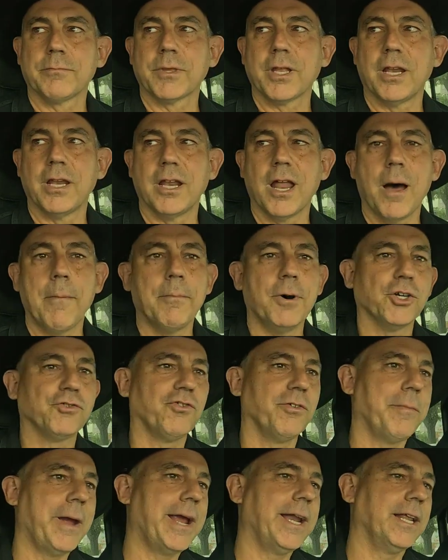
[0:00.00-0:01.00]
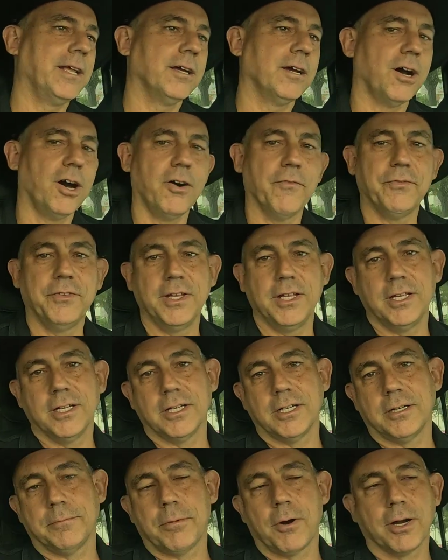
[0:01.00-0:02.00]
not much remaining of
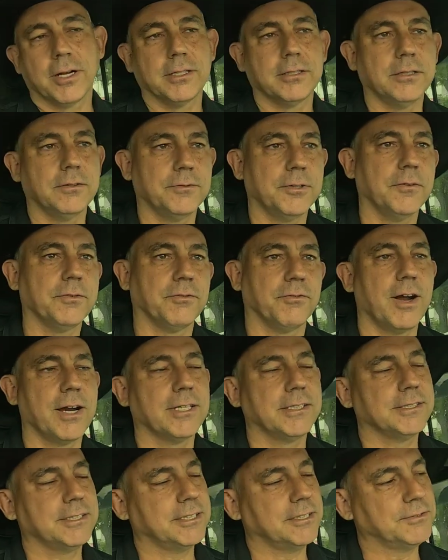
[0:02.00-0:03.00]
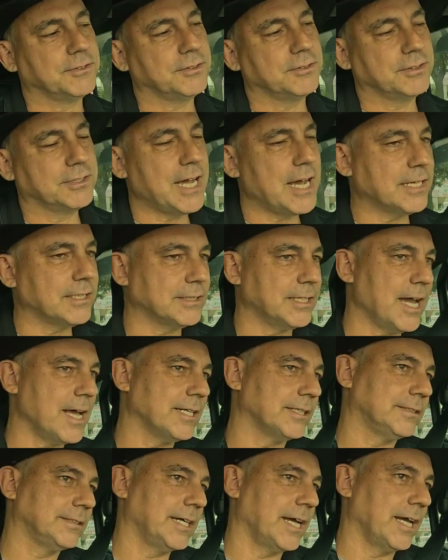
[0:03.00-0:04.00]
the park of the ride itself. So it's kind
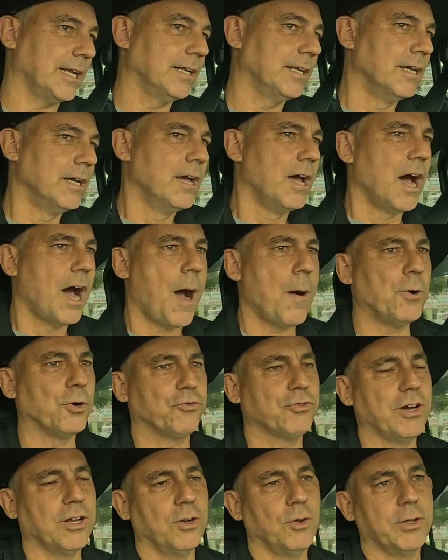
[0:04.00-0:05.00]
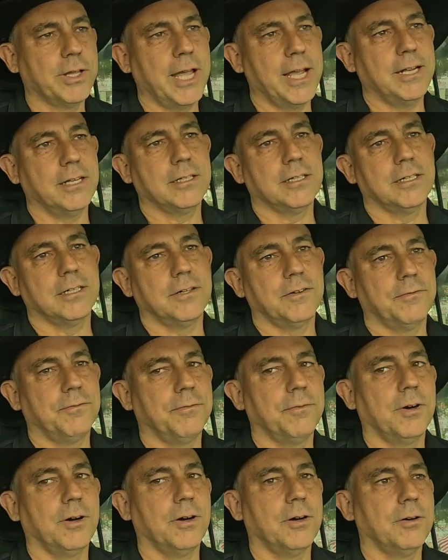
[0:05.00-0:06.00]
of sad. I want to try to locate the
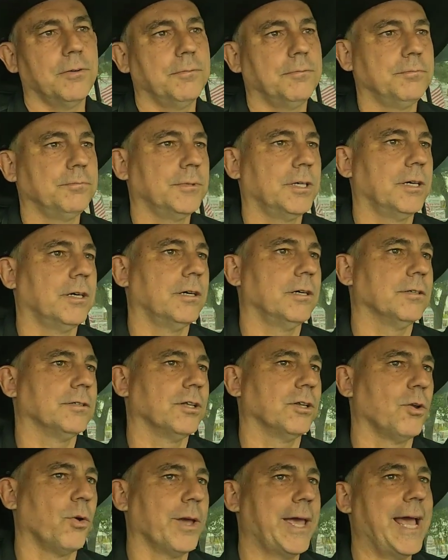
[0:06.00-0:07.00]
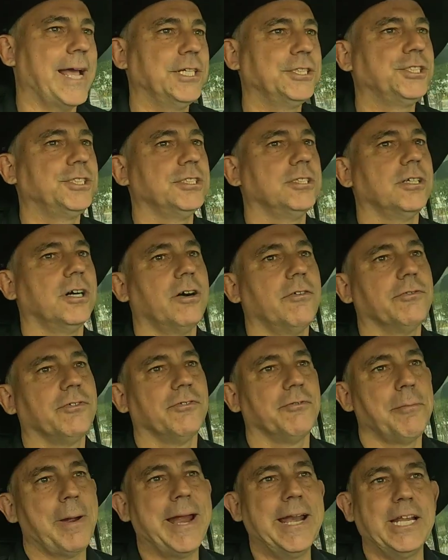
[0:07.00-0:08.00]
location of the
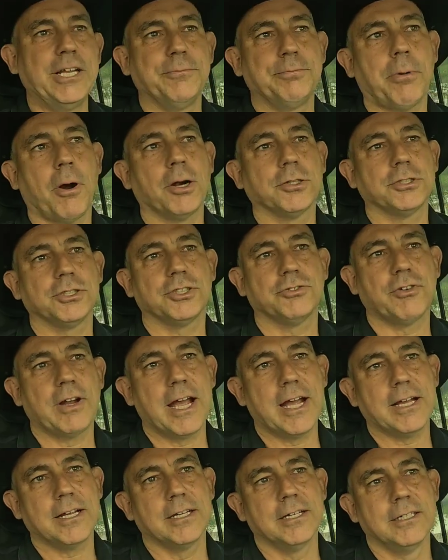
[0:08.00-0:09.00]
remaining parts of the track.